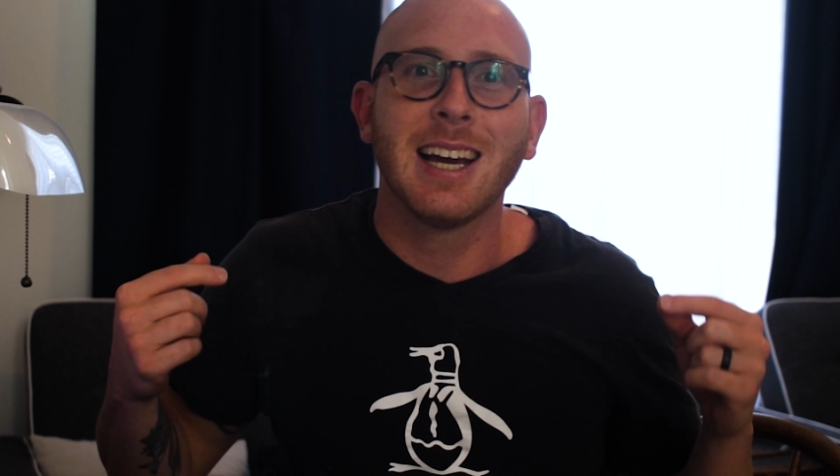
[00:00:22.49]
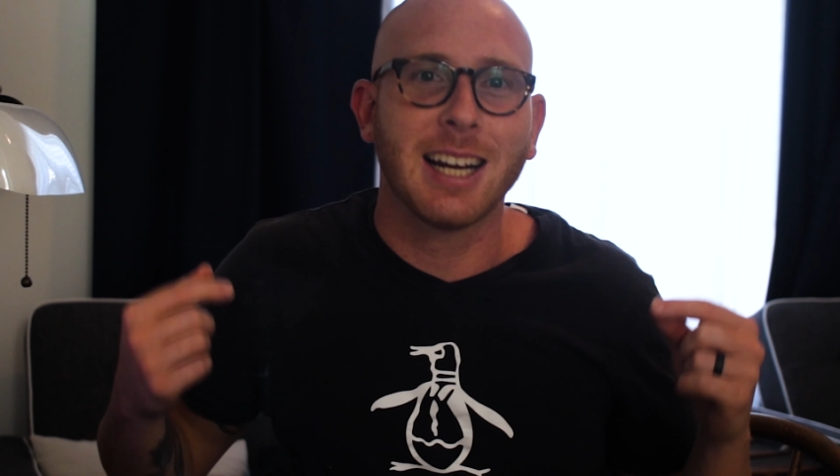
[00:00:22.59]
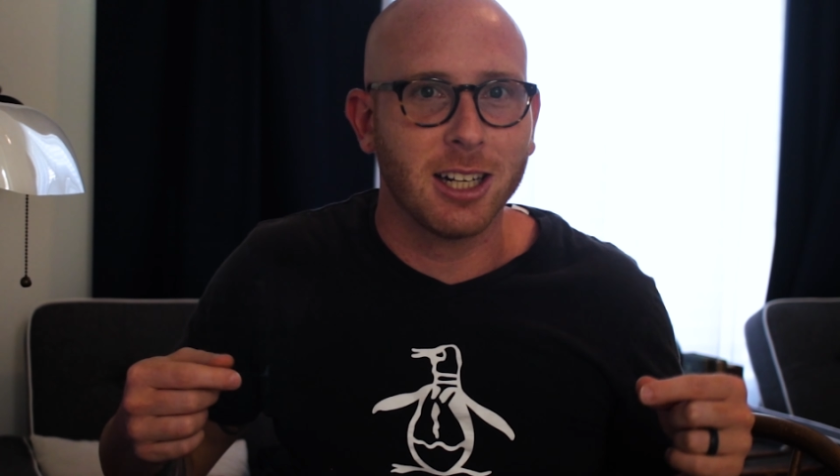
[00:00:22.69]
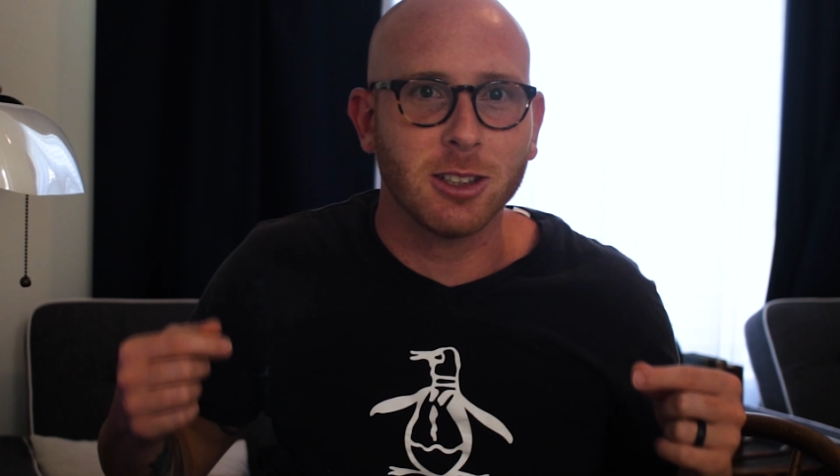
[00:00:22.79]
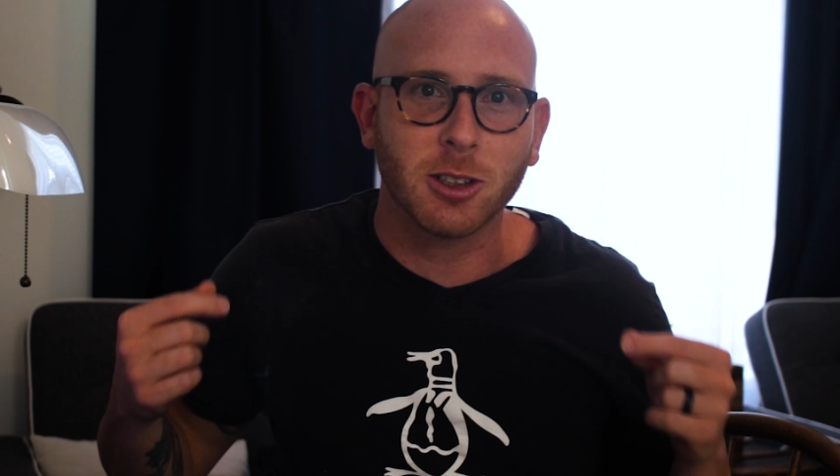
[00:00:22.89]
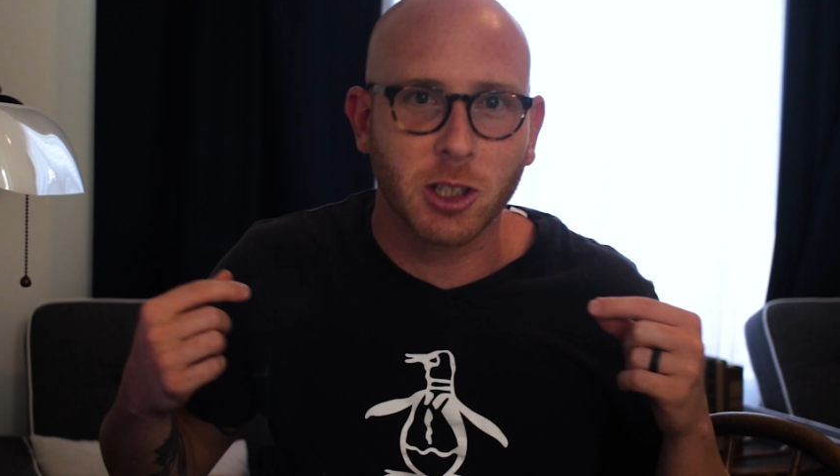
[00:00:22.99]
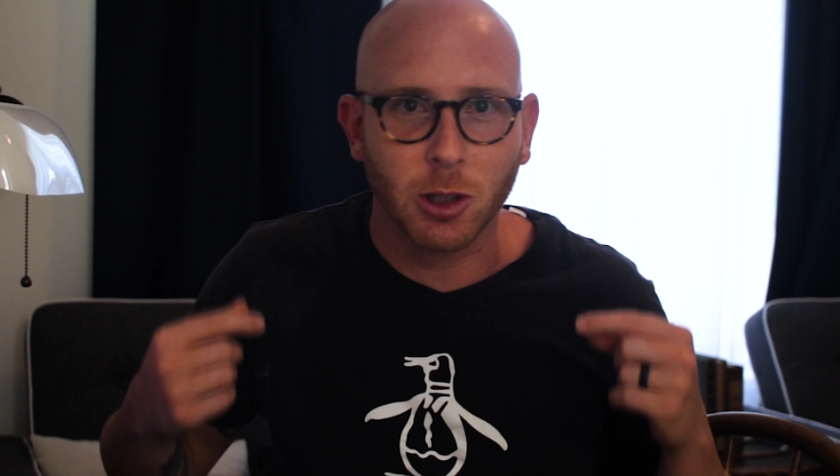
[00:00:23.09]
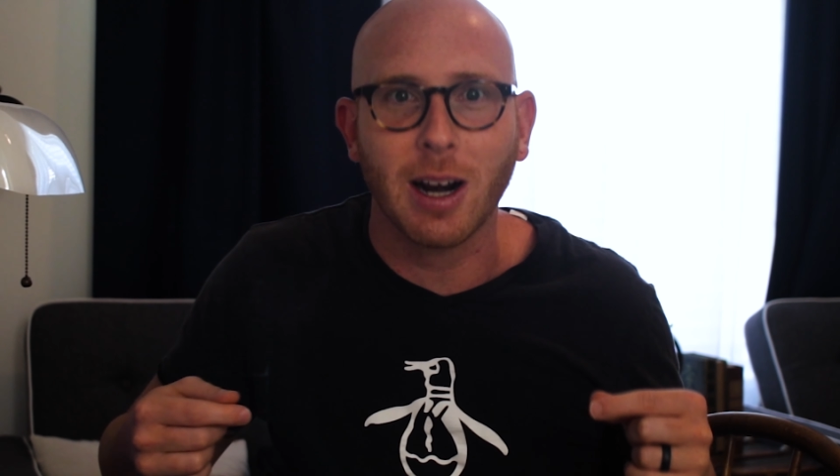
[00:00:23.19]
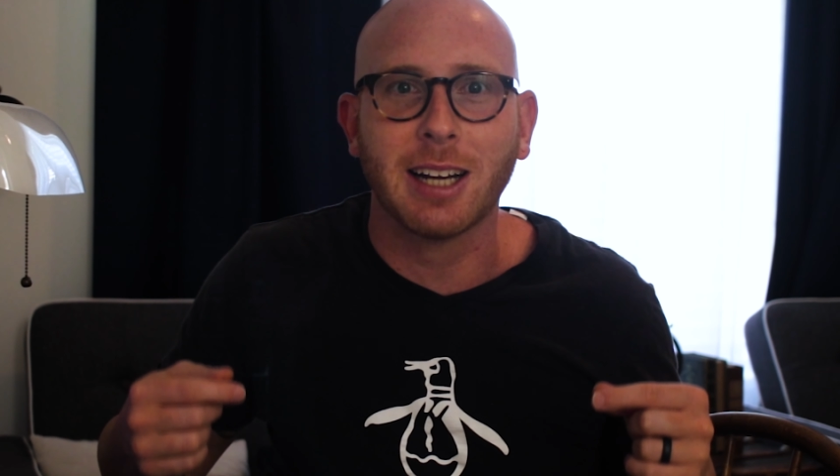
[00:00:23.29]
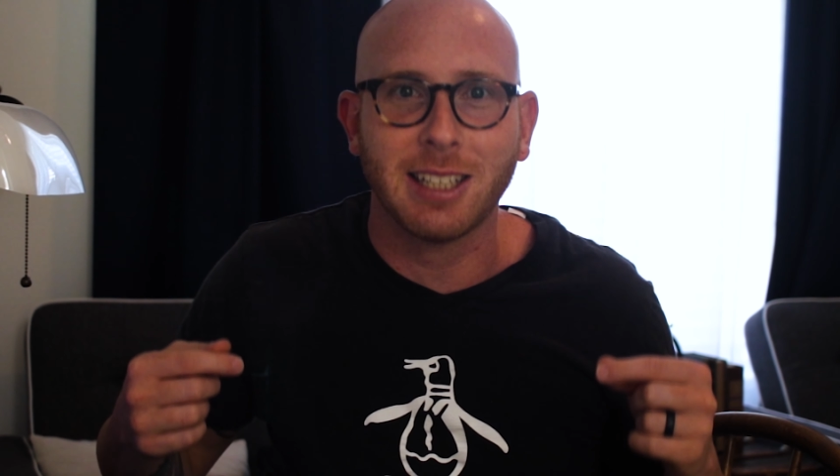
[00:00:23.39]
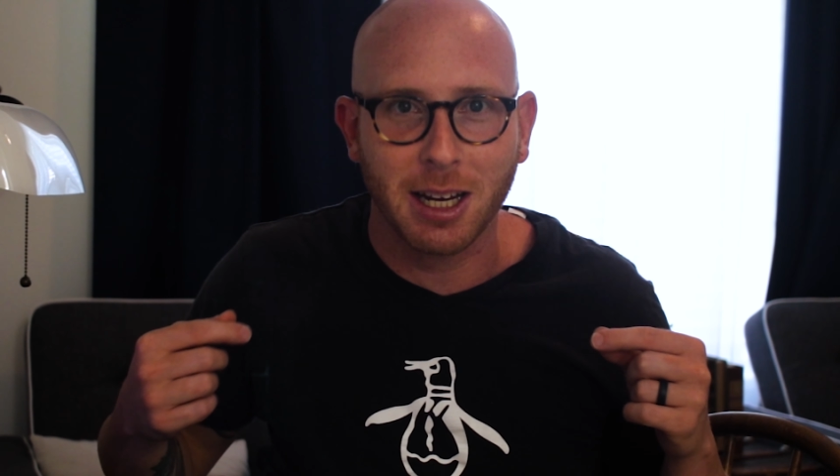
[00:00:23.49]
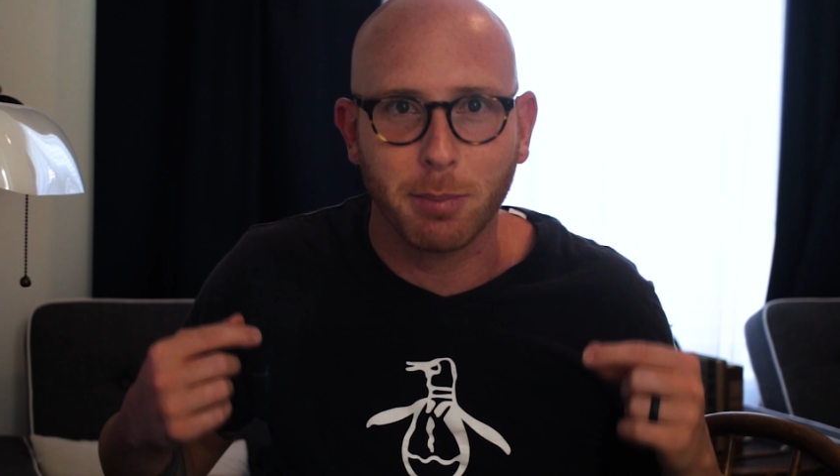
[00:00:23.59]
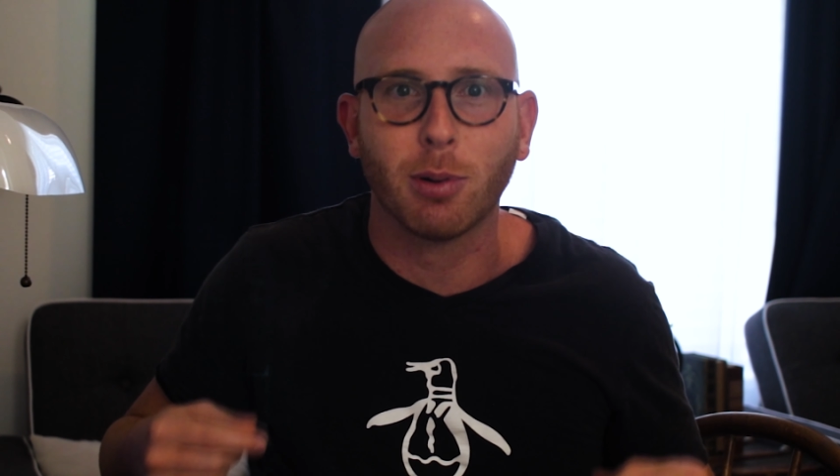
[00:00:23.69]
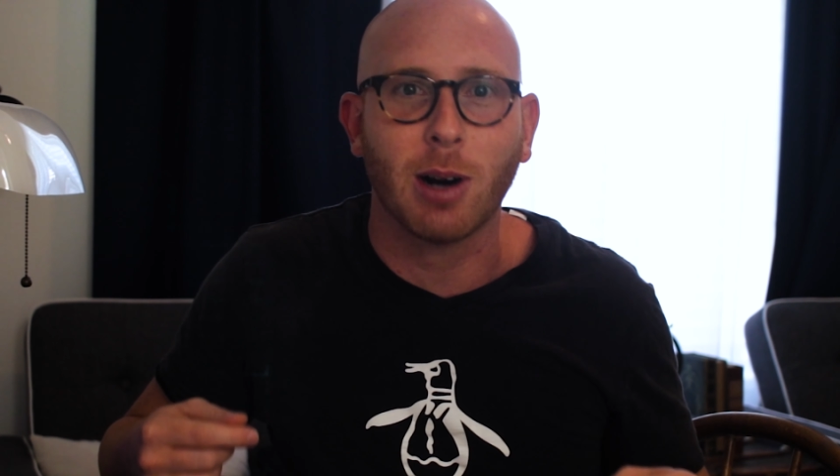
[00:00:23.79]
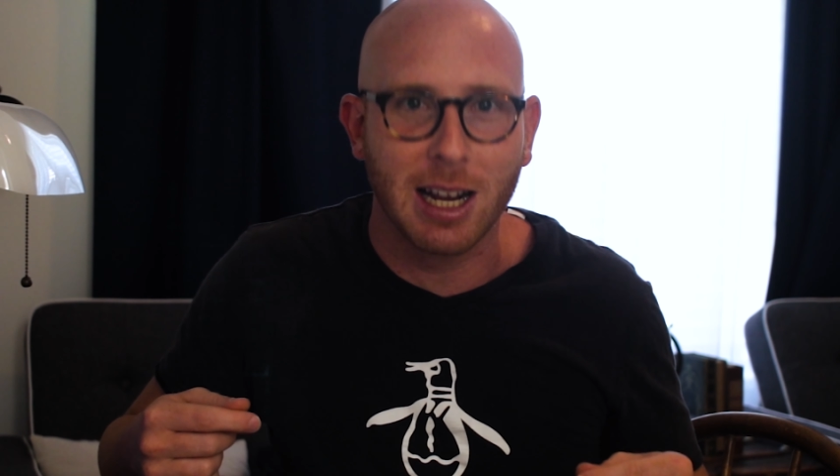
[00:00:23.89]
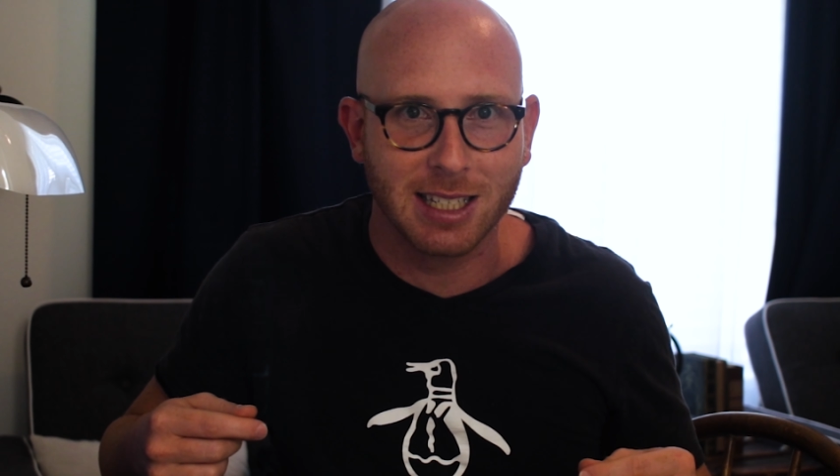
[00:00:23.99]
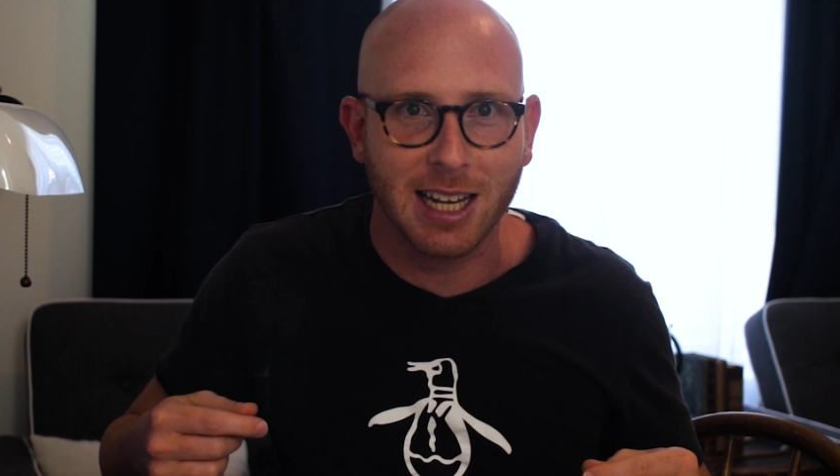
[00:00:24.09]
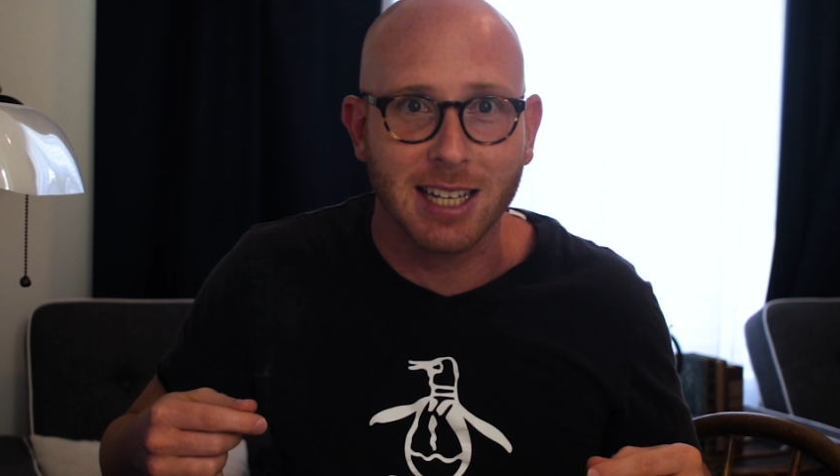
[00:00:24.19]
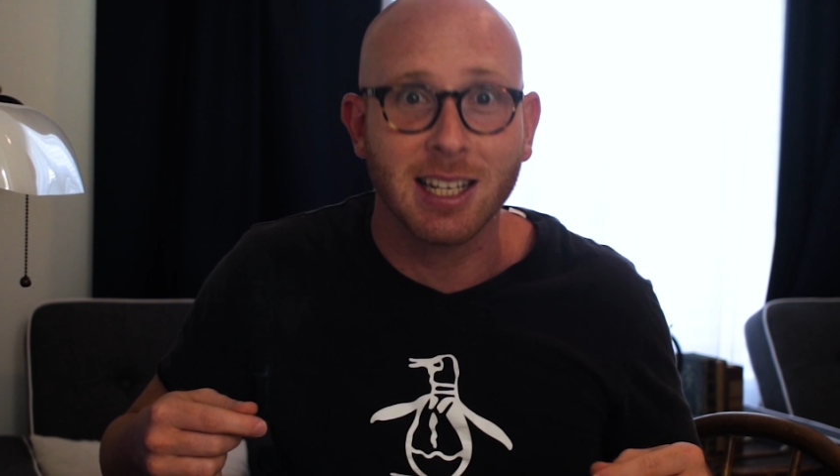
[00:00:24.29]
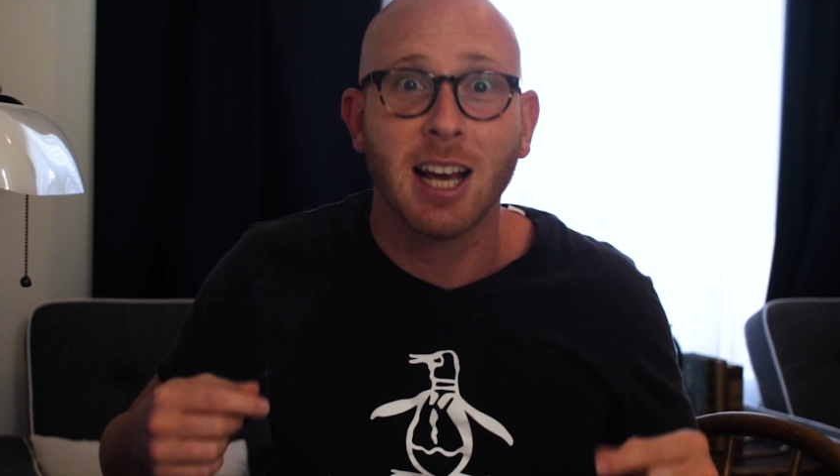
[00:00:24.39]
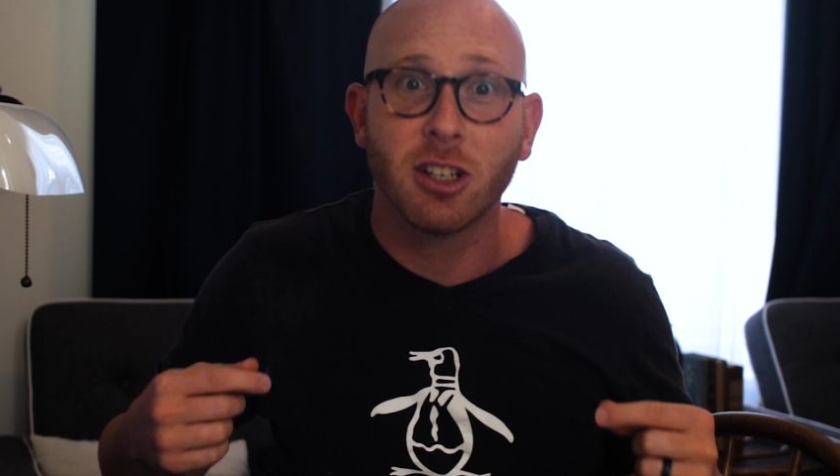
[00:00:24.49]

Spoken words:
color correcting process.